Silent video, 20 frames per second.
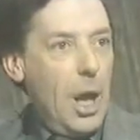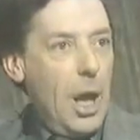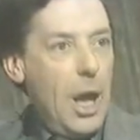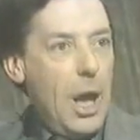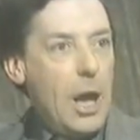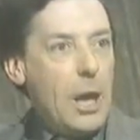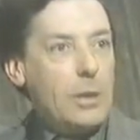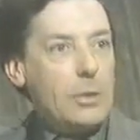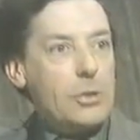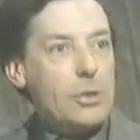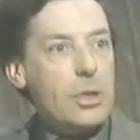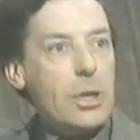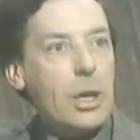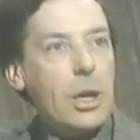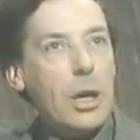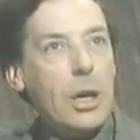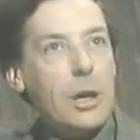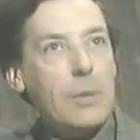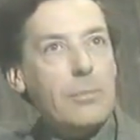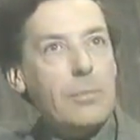And
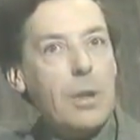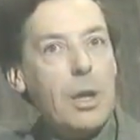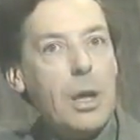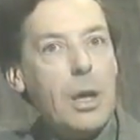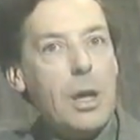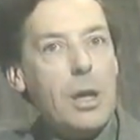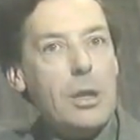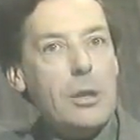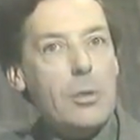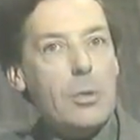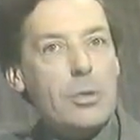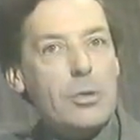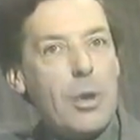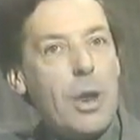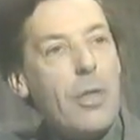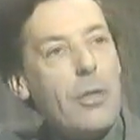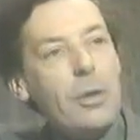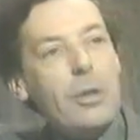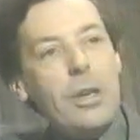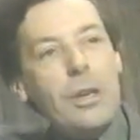there was
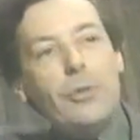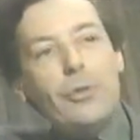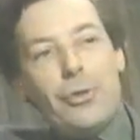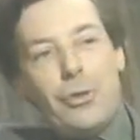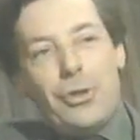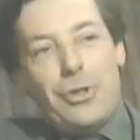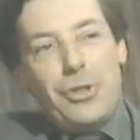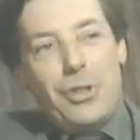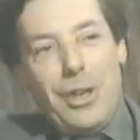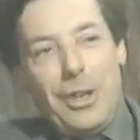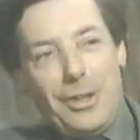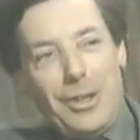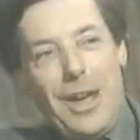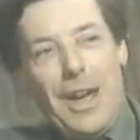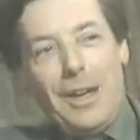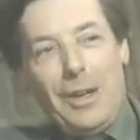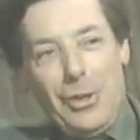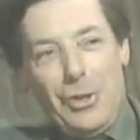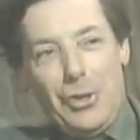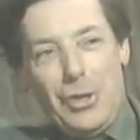rather an interesting
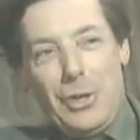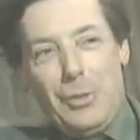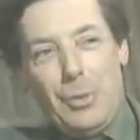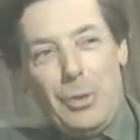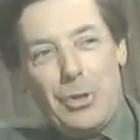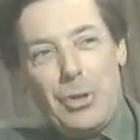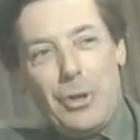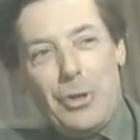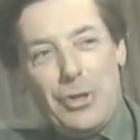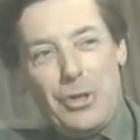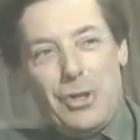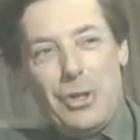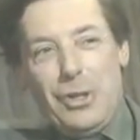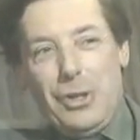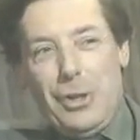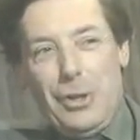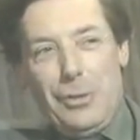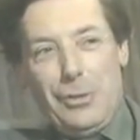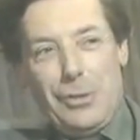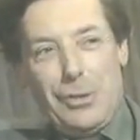analogy which Austin
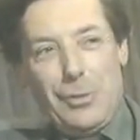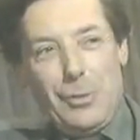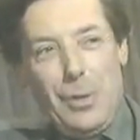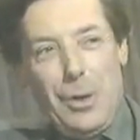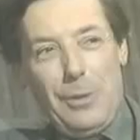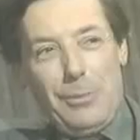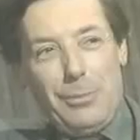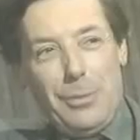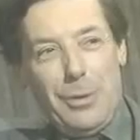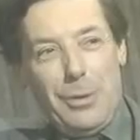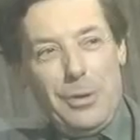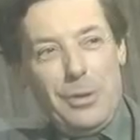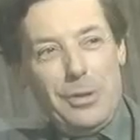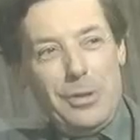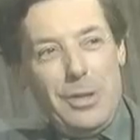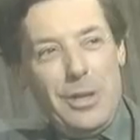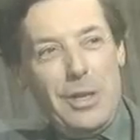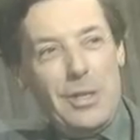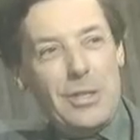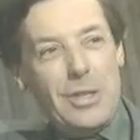used at one
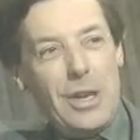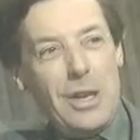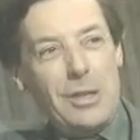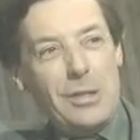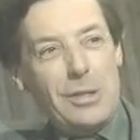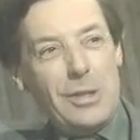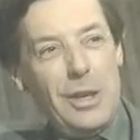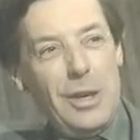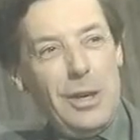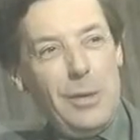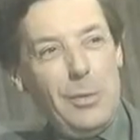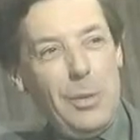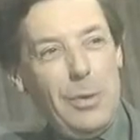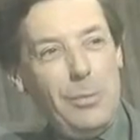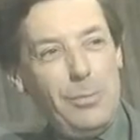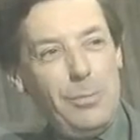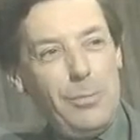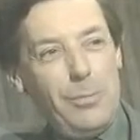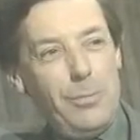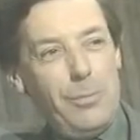point. He said,
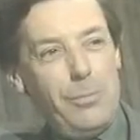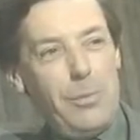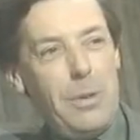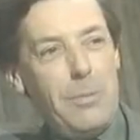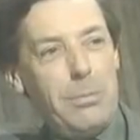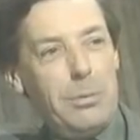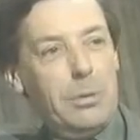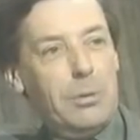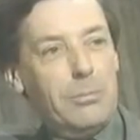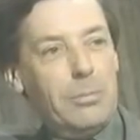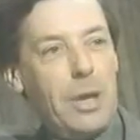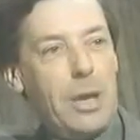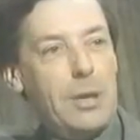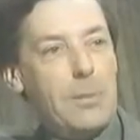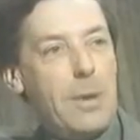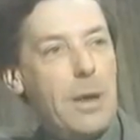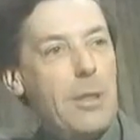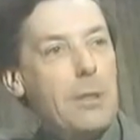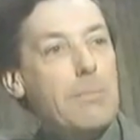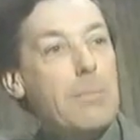when people complained
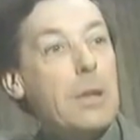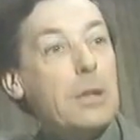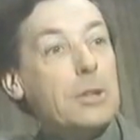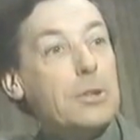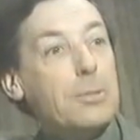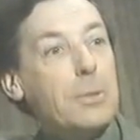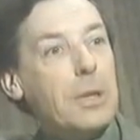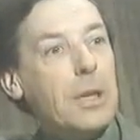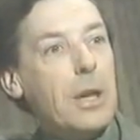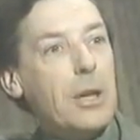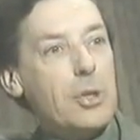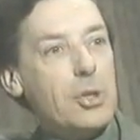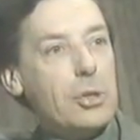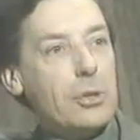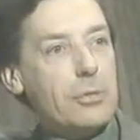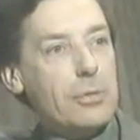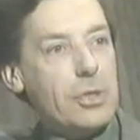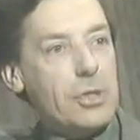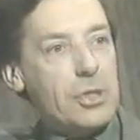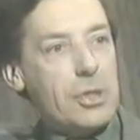about the multiplication
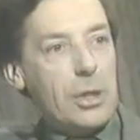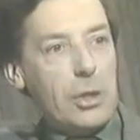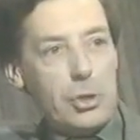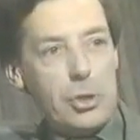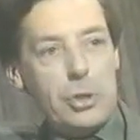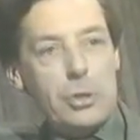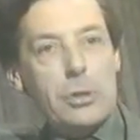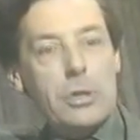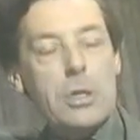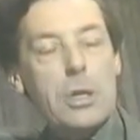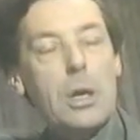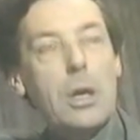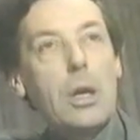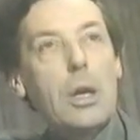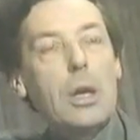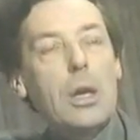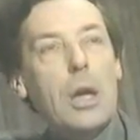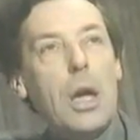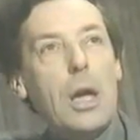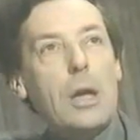of distinctions,
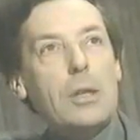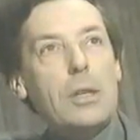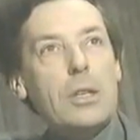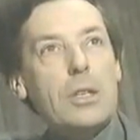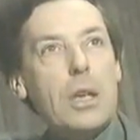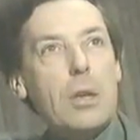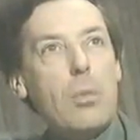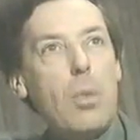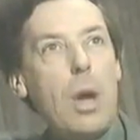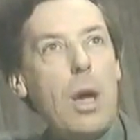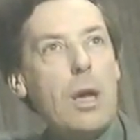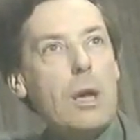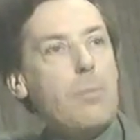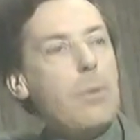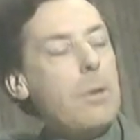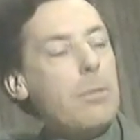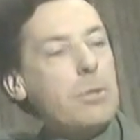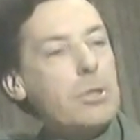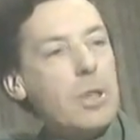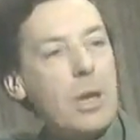and he said, why are
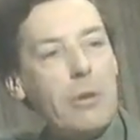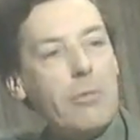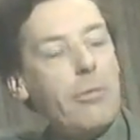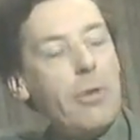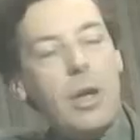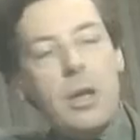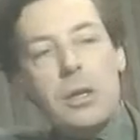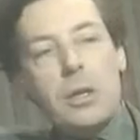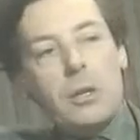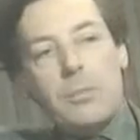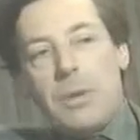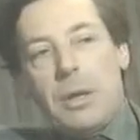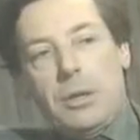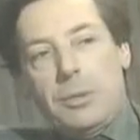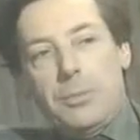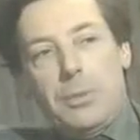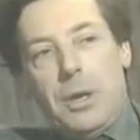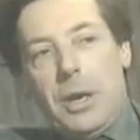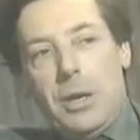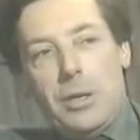people so afraid of the
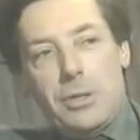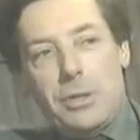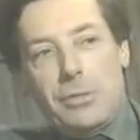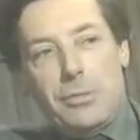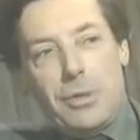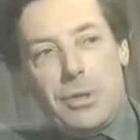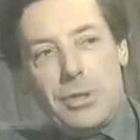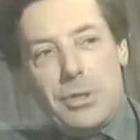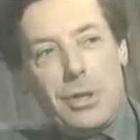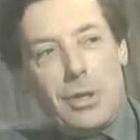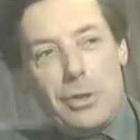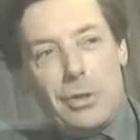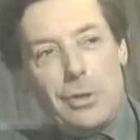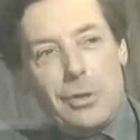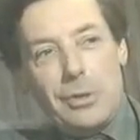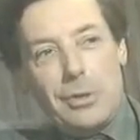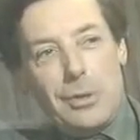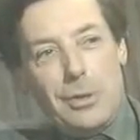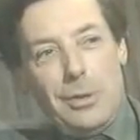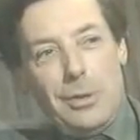multiplication of distinctions?